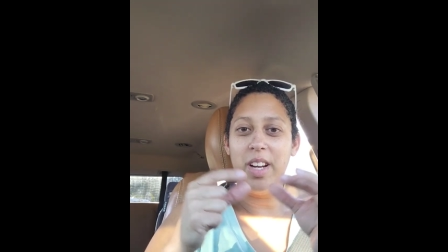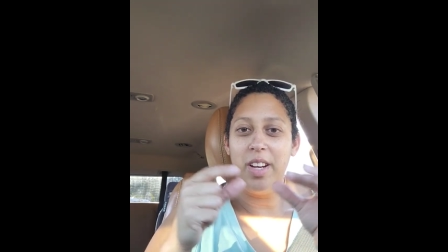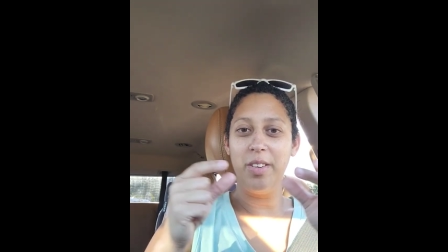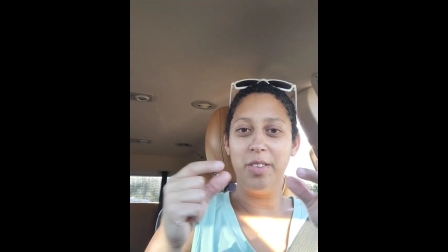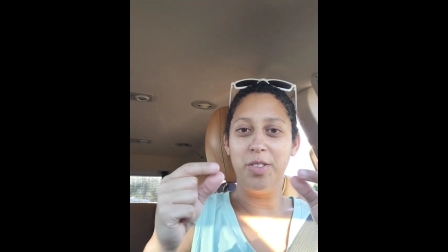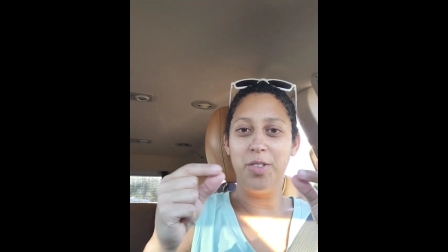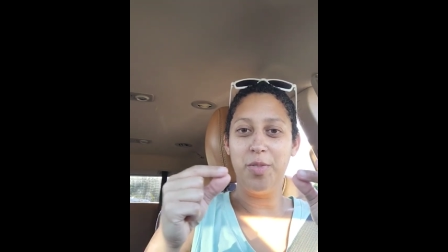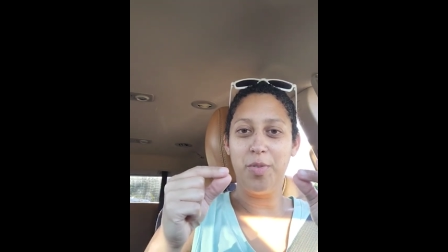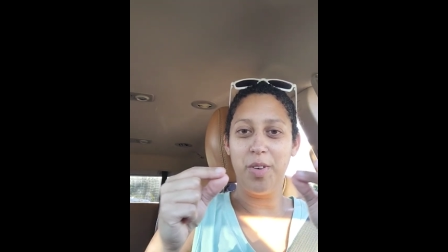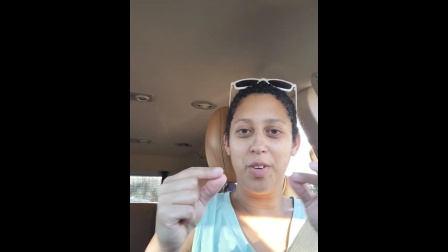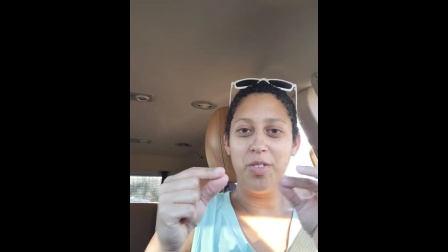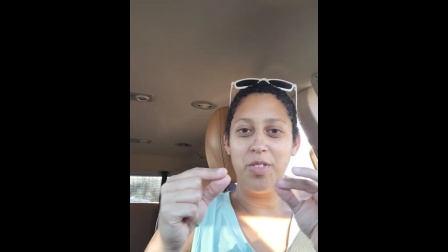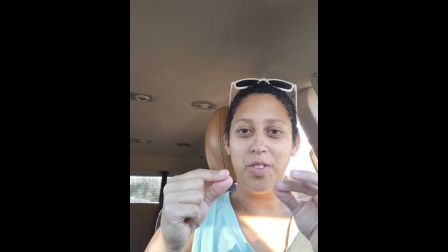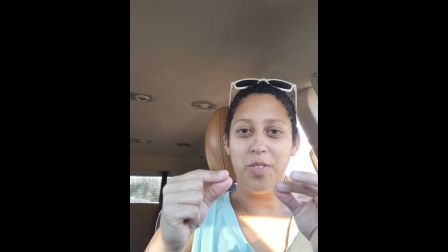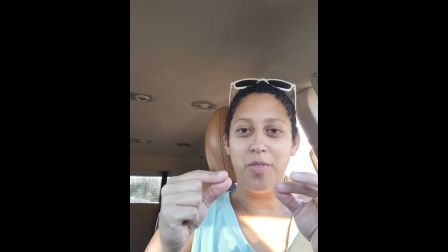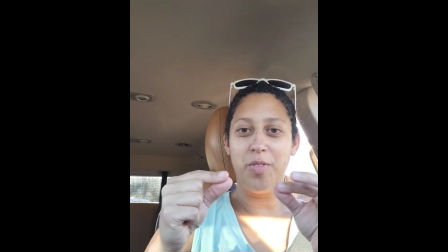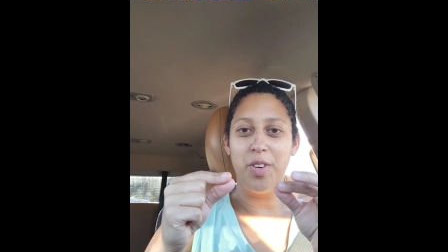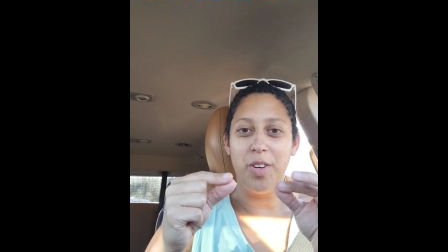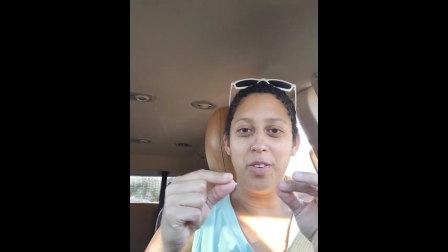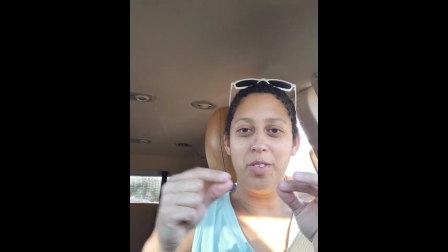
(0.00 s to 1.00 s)
I use
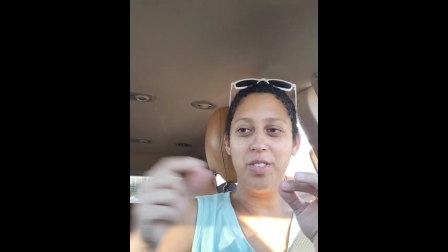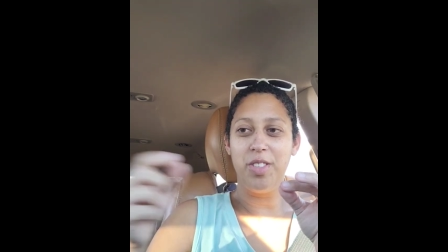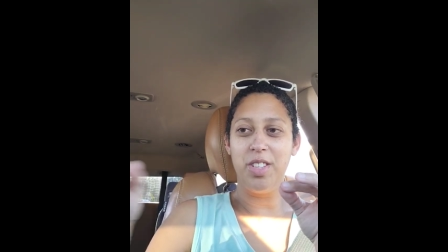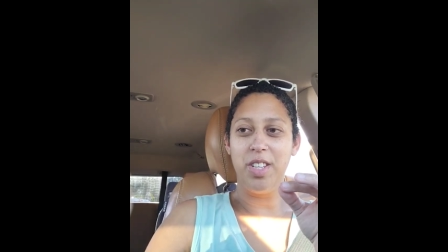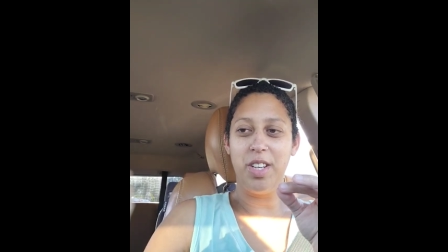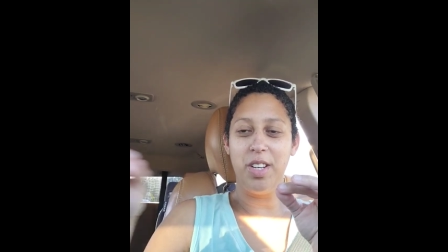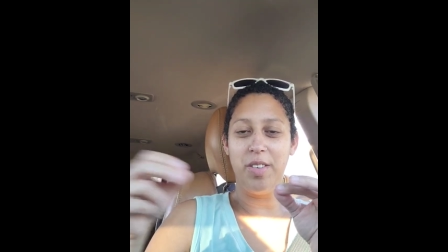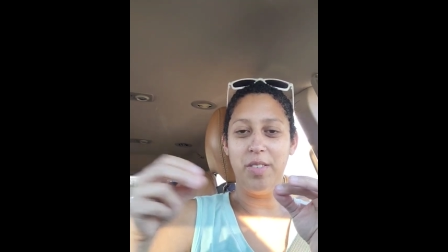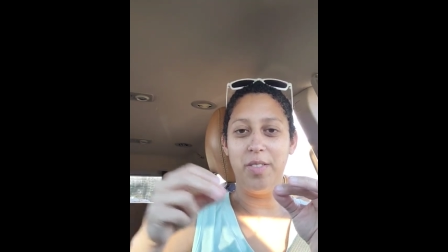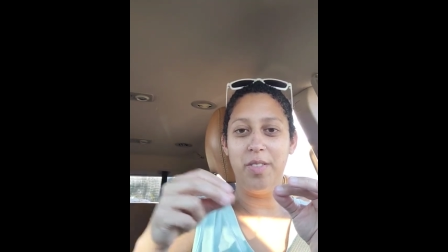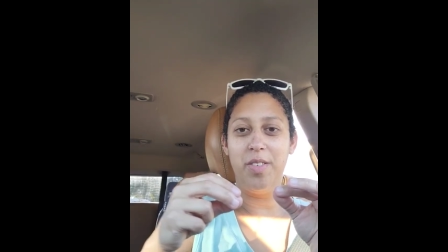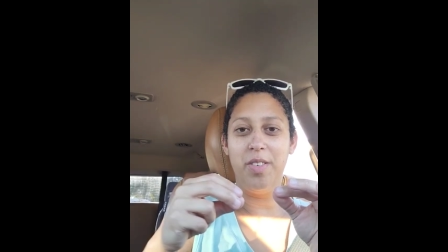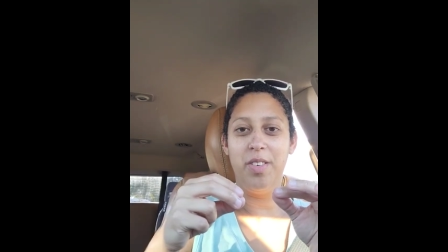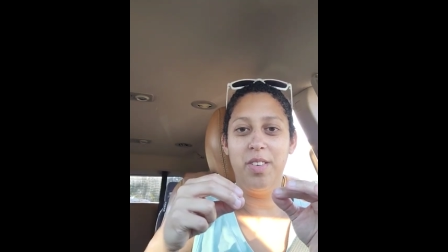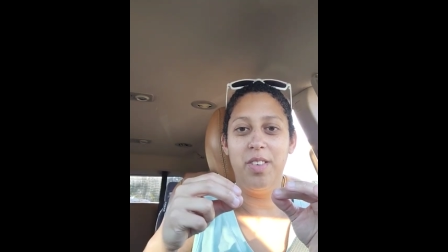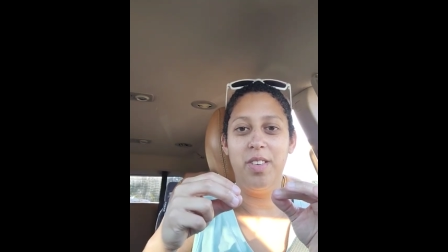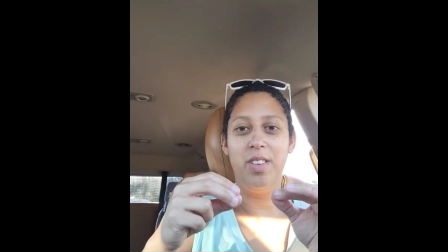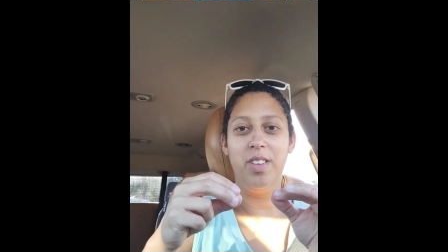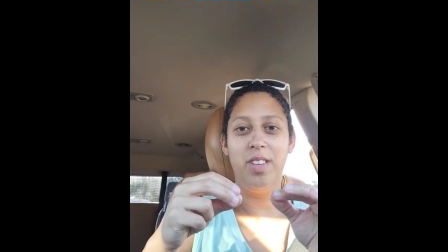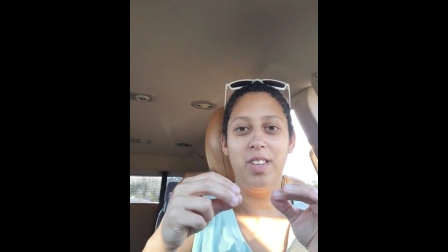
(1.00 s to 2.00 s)
frozen fruit instead of
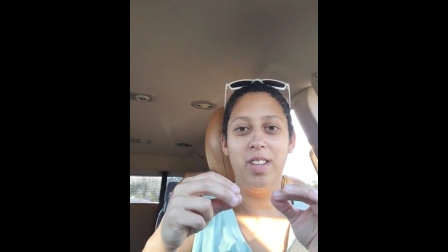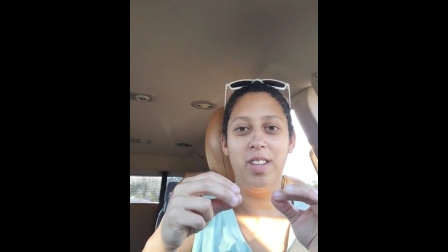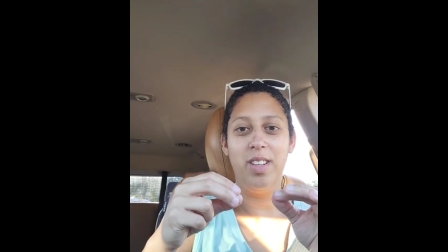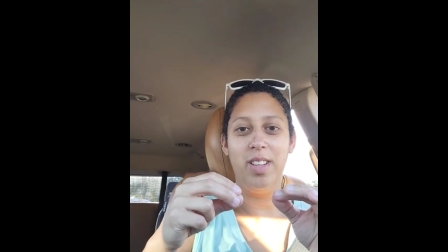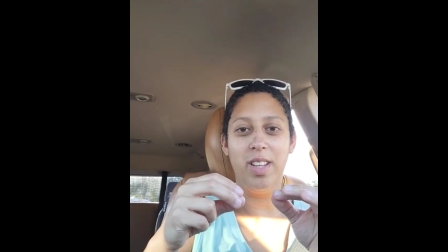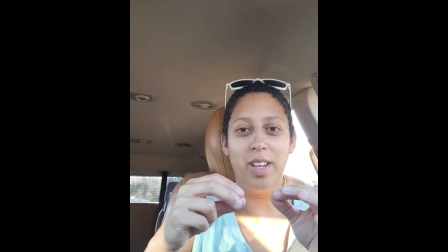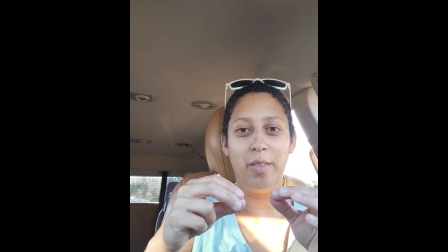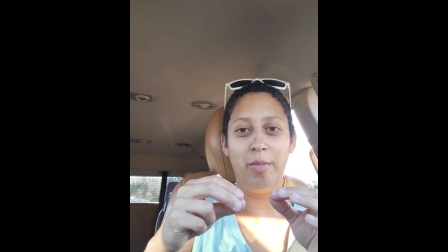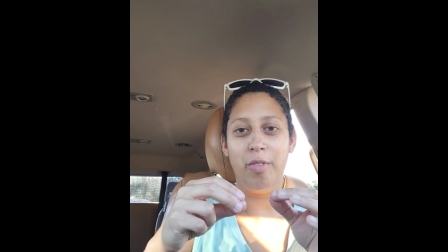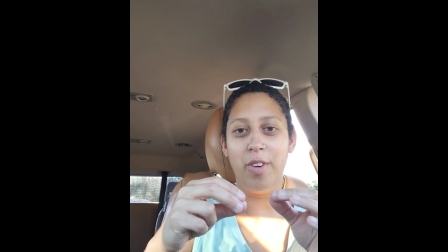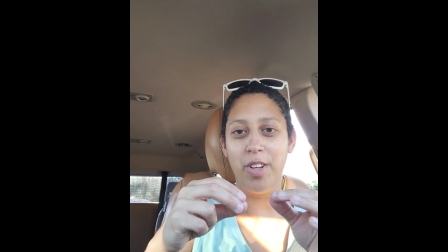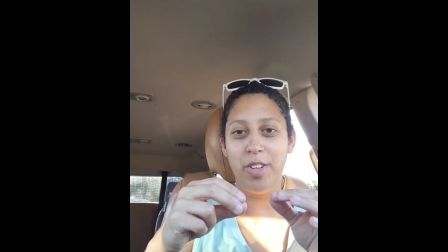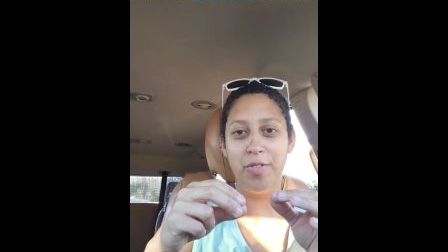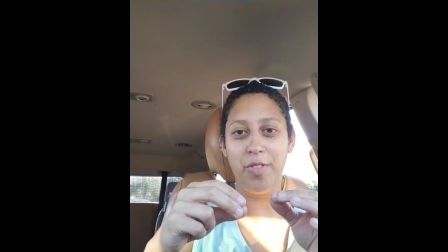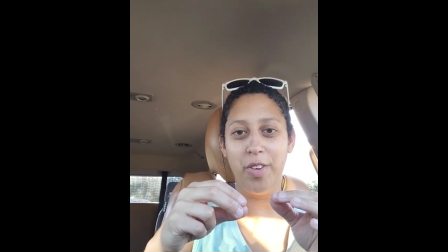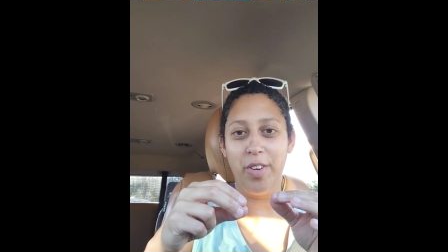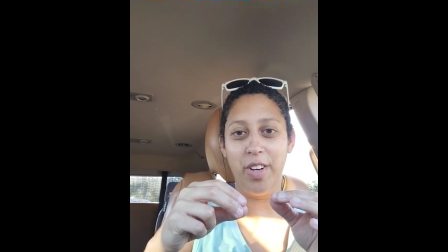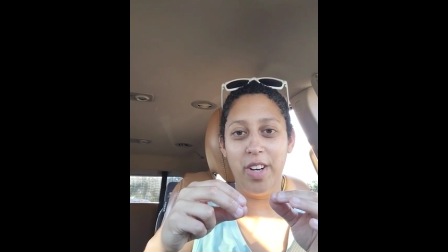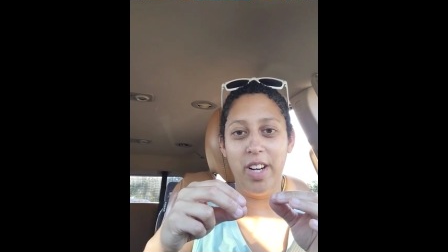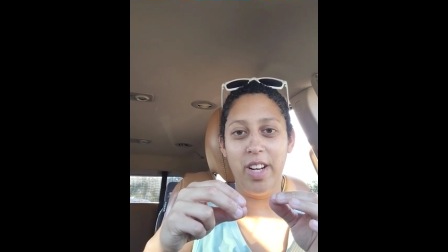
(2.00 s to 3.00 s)
like fresh
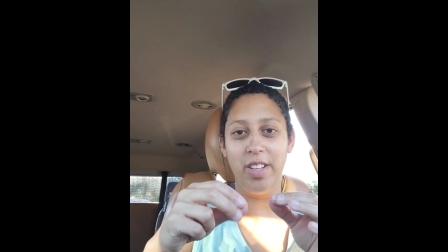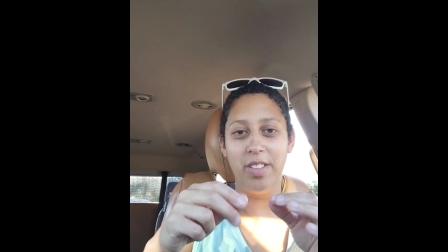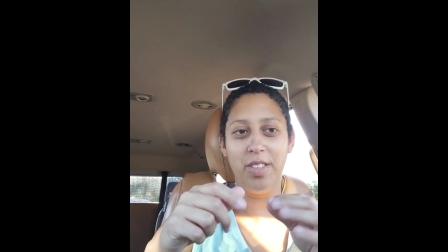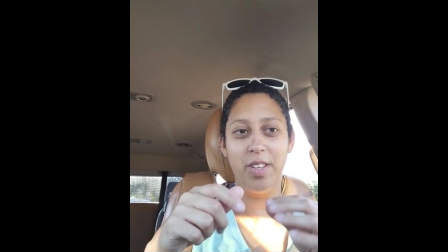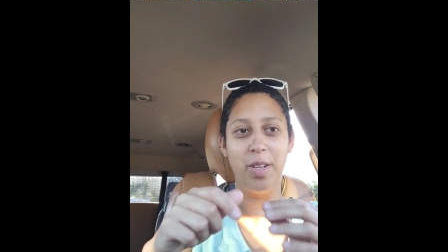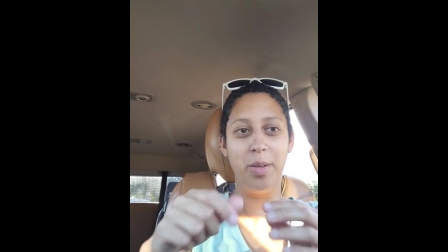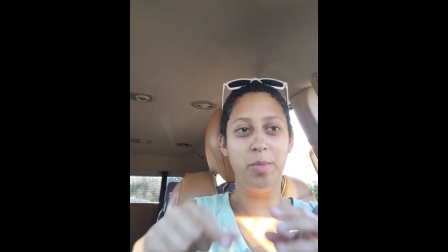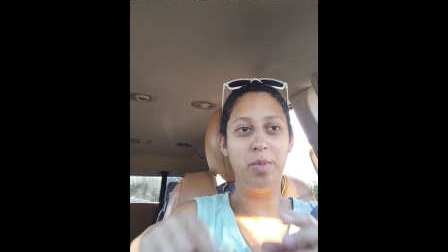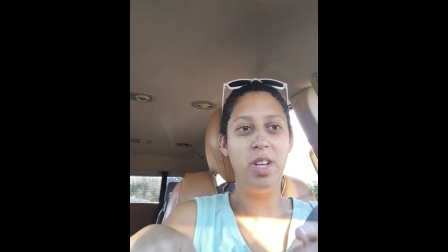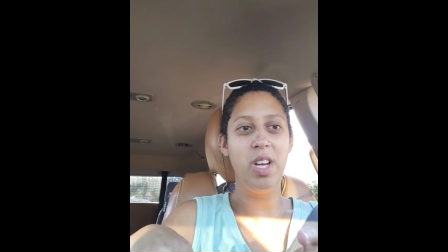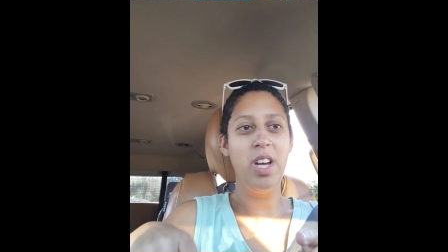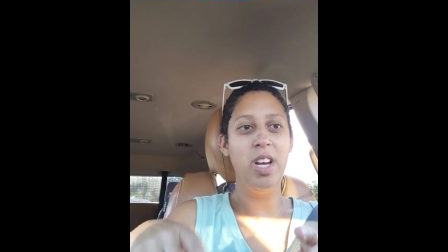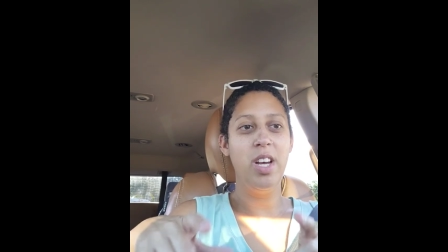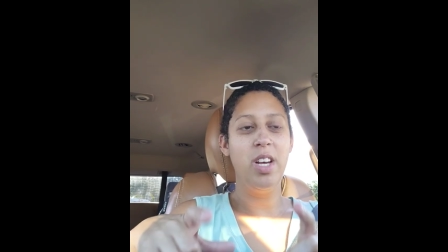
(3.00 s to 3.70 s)
fruit and ice cubes.